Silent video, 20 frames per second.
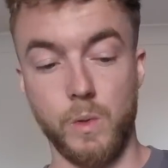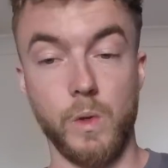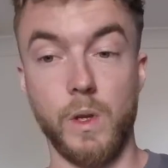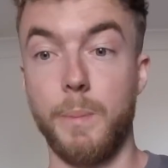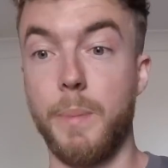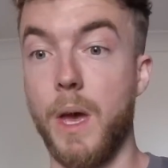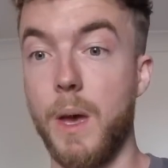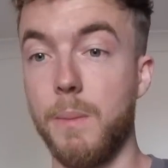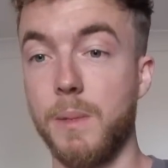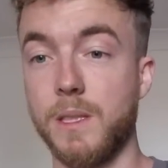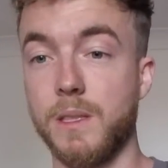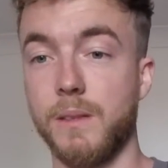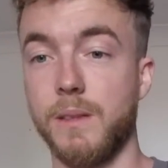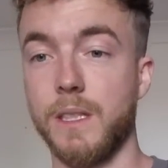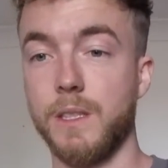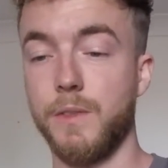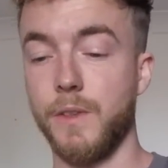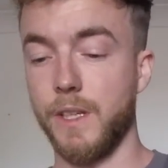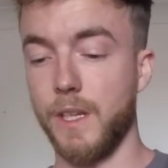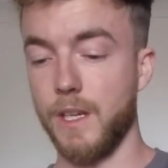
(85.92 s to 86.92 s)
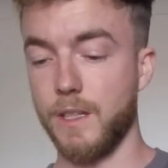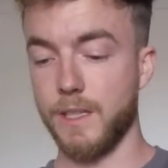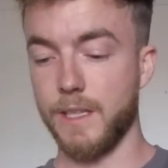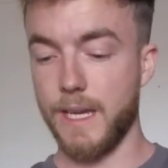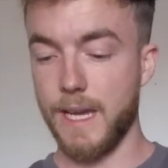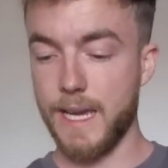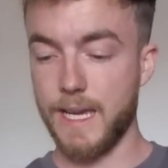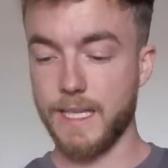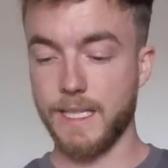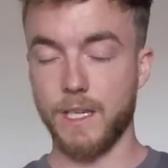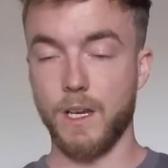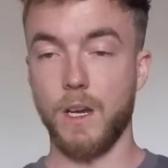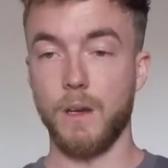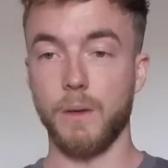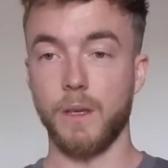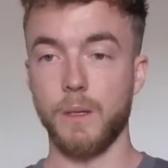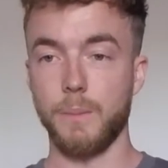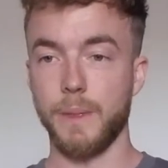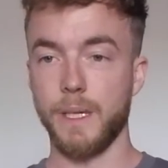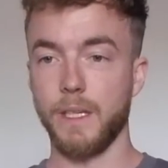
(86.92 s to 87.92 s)
purpose of this video today is I'm
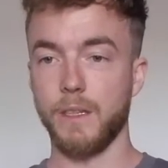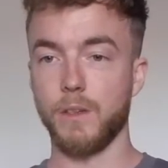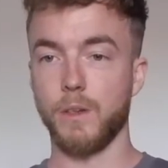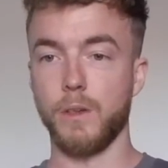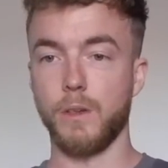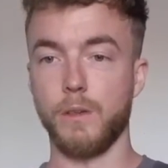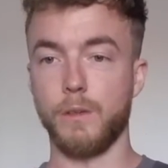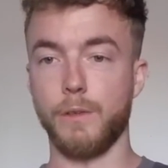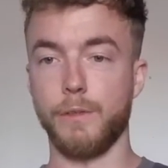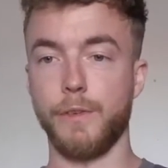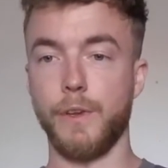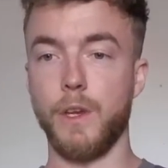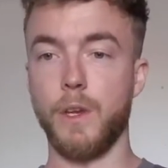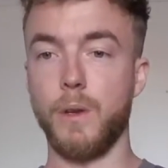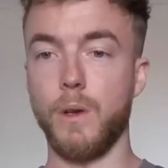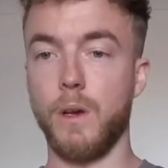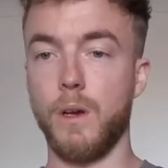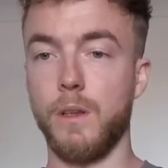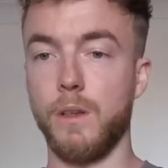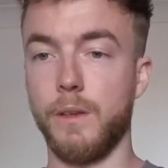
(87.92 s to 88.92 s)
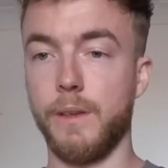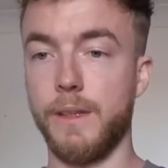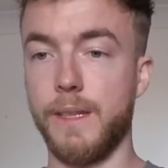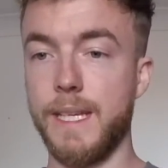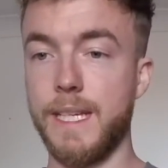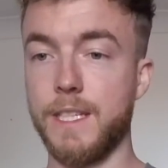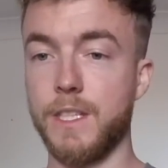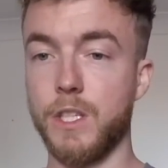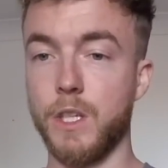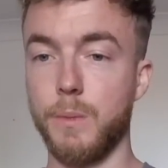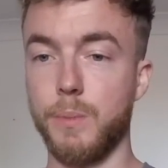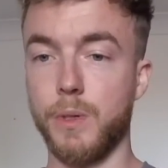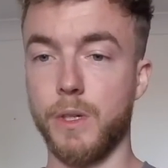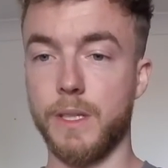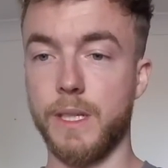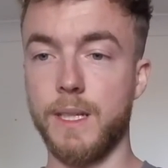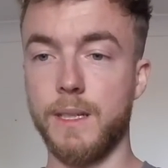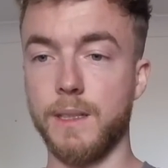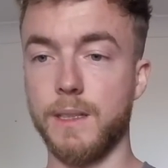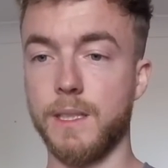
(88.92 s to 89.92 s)
going to be doing a review on these two
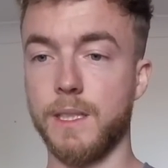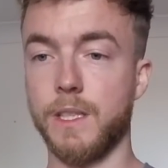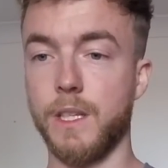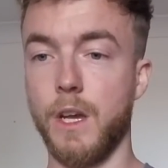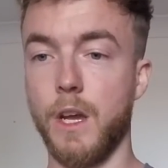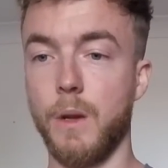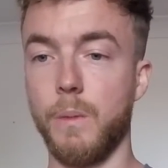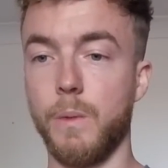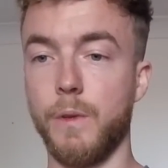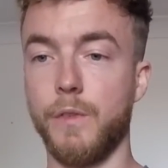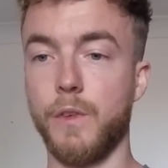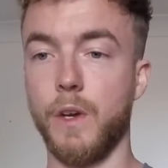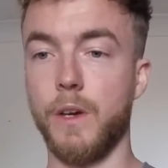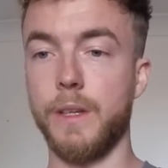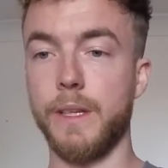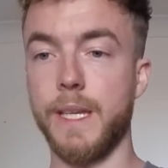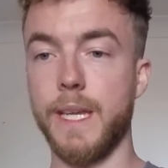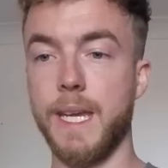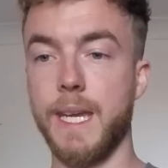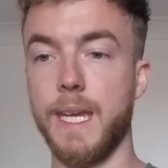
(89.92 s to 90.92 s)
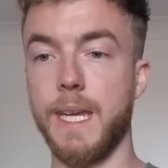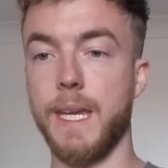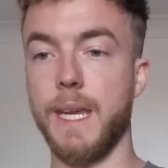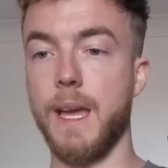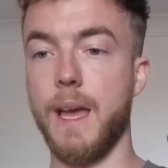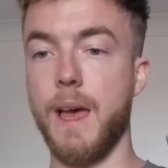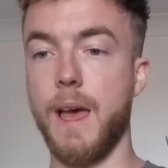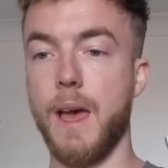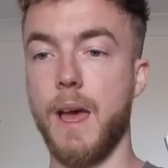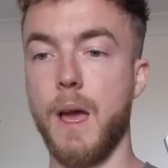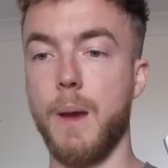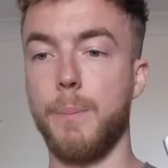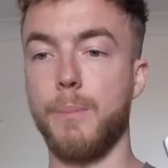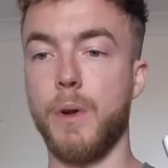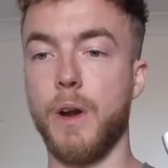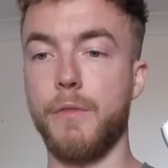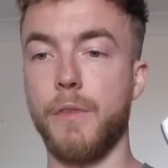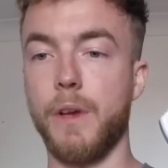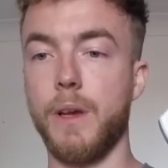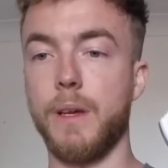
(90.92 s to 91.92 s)
products. So we've got the
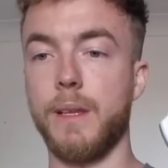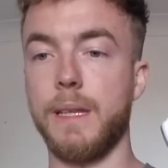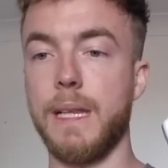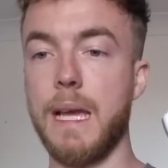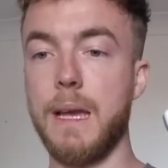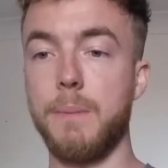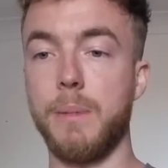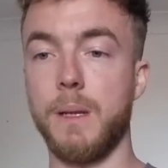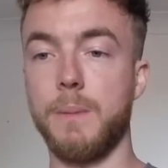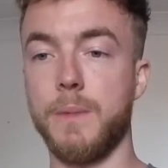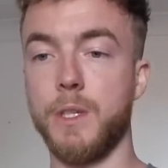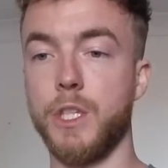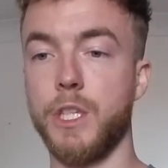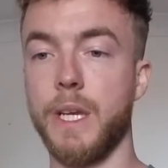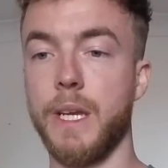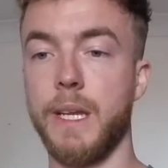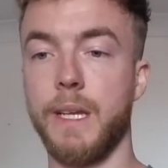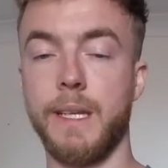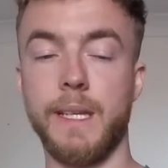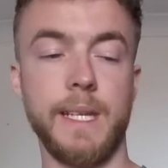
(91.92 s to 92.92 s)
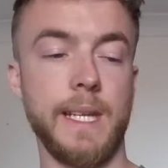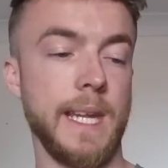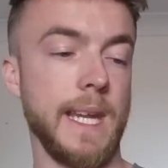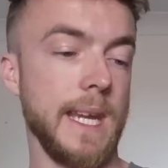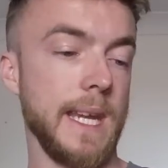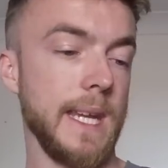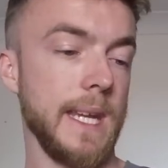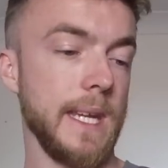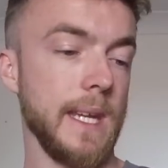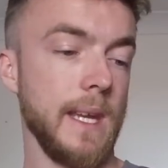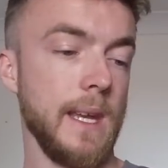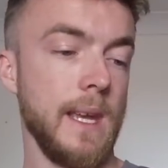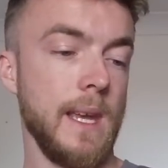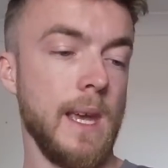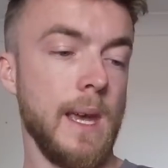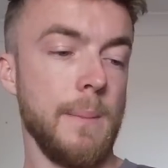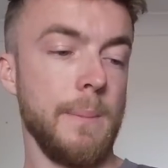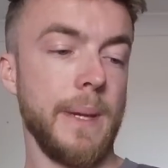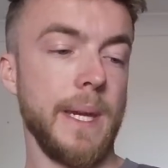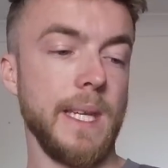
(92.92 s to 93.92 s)
Brother labelling machine, the
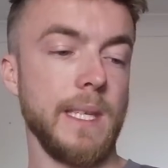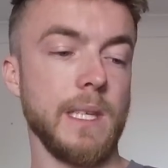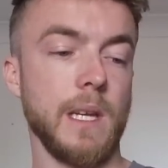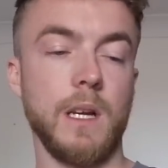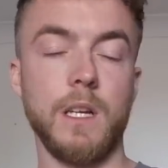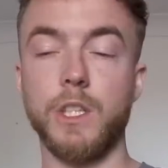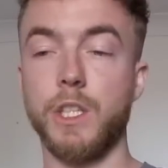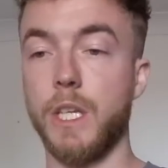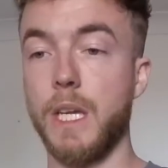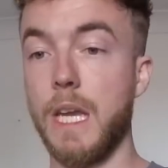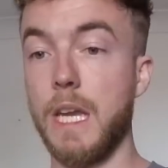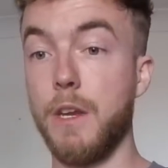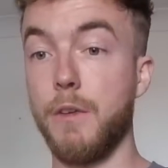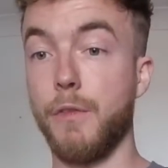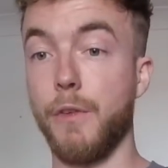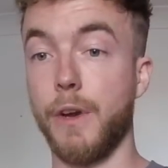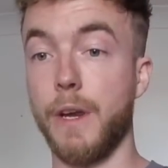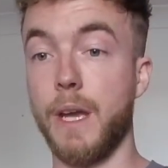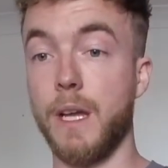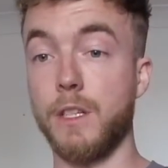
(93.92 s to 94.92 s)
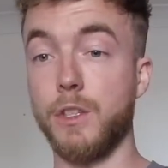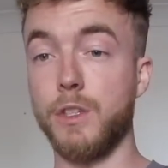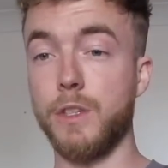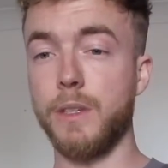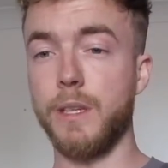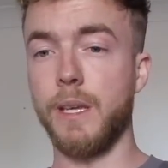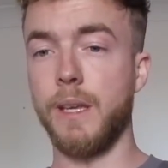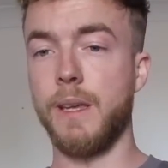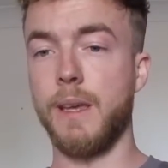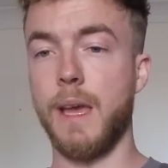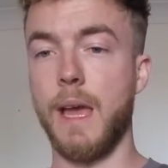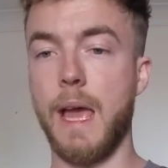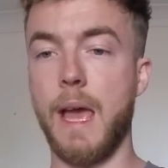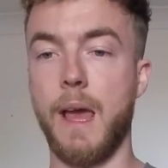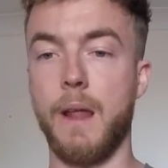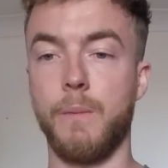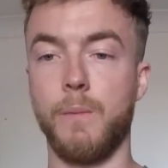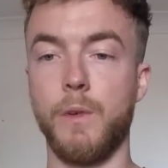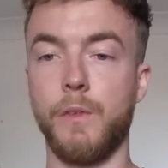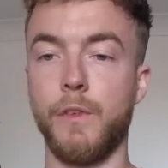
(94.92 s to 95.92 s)
PTE-300,
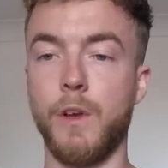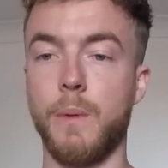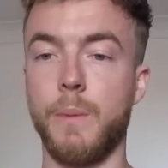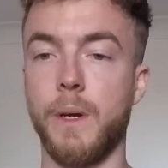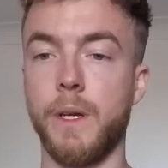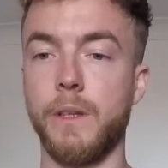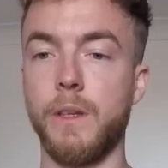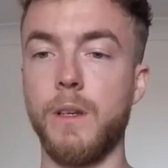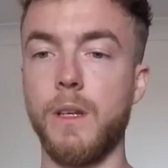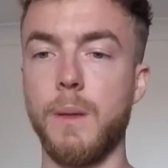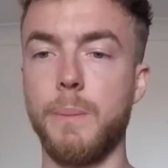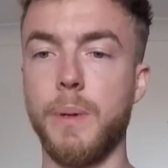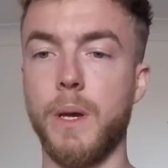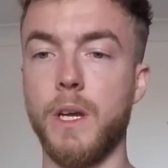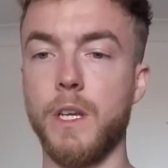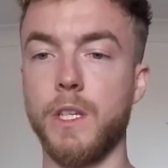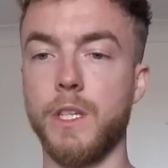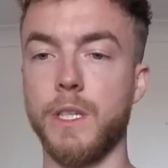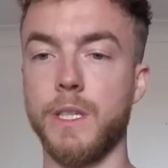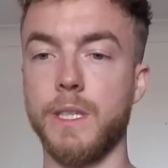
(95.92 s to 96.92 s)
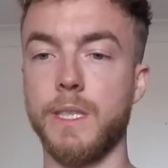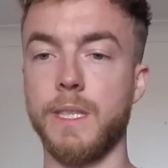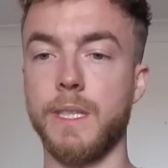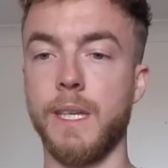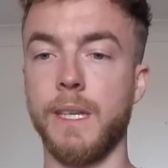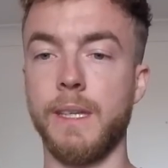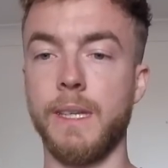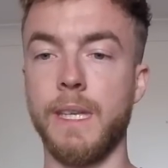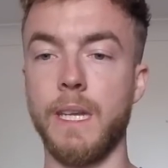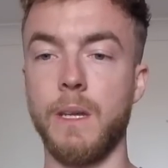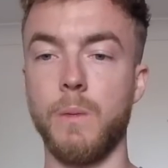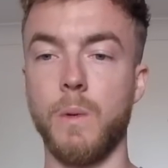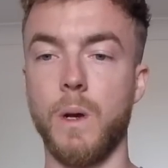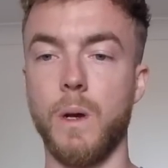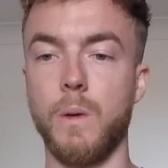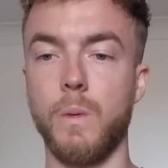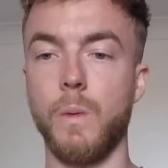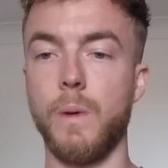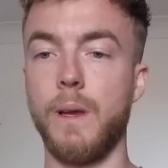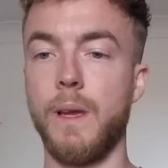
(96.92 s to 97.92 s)
and we've got my newly purchased
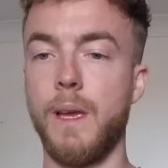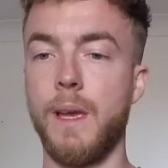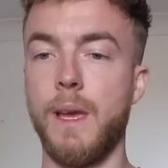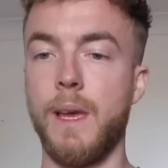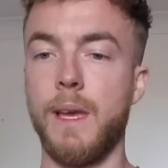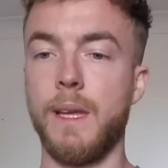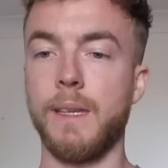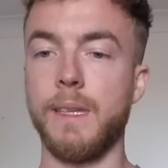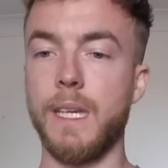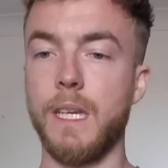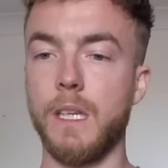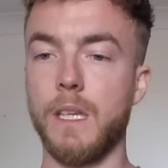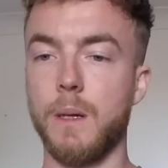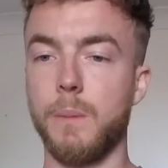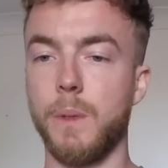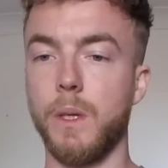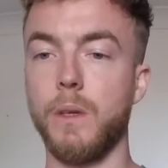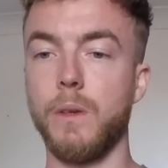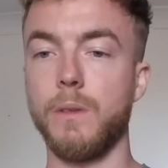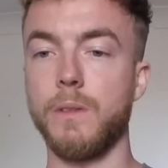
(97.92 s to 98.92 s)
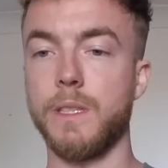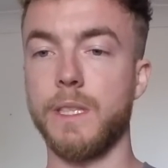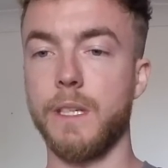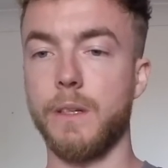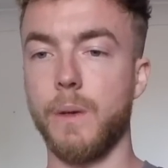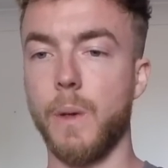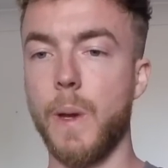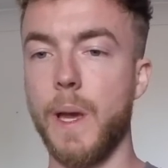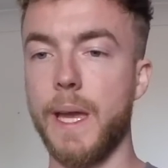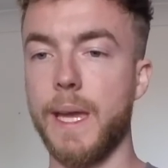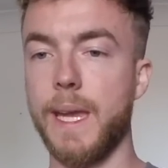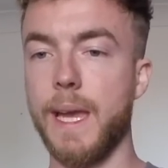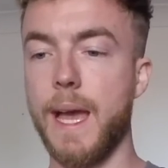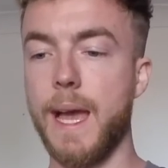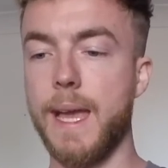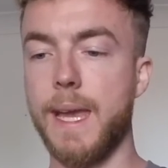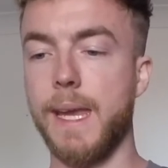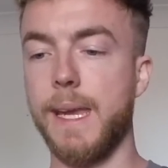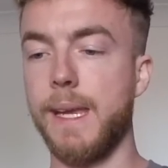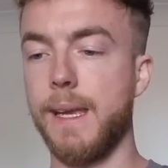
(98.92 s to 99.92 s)
Dewalt
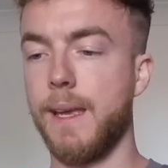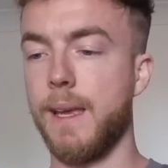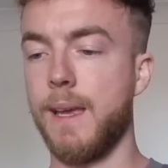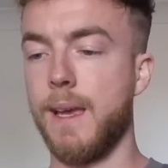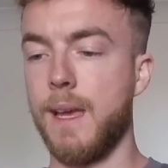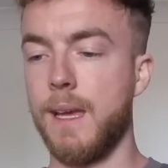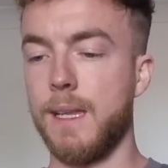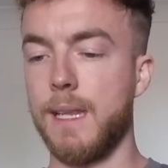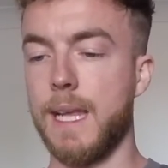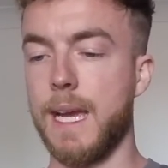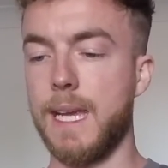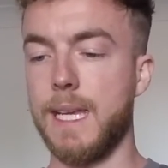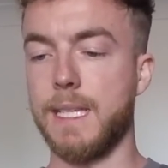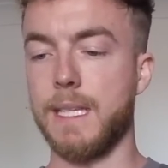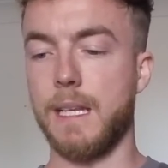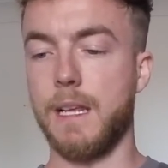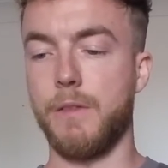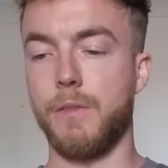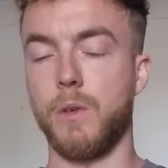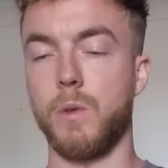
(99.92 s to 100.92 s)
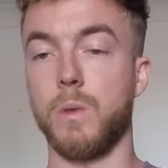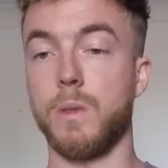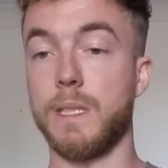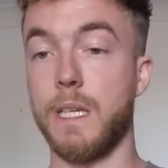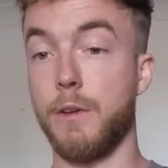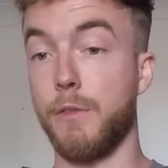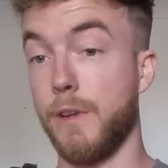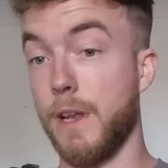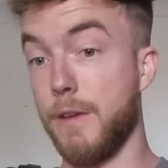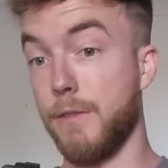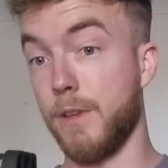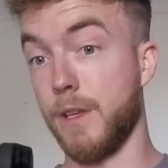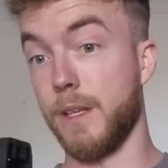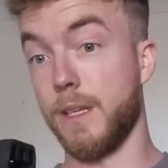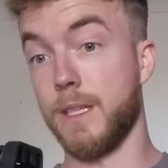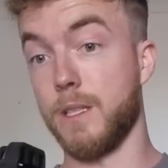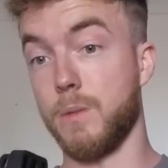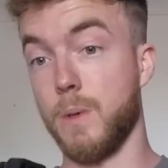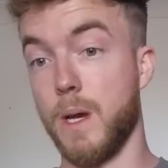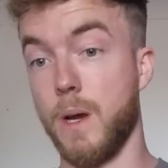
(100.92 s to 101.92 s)
DW088 laser level,
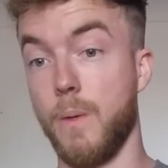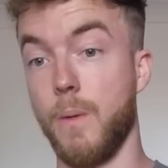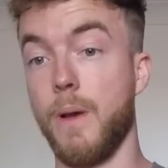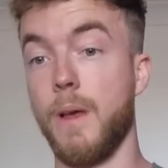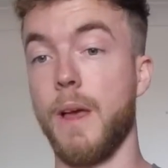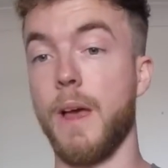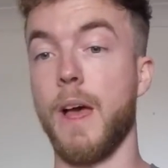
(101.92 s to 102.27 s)
self-leveling as well.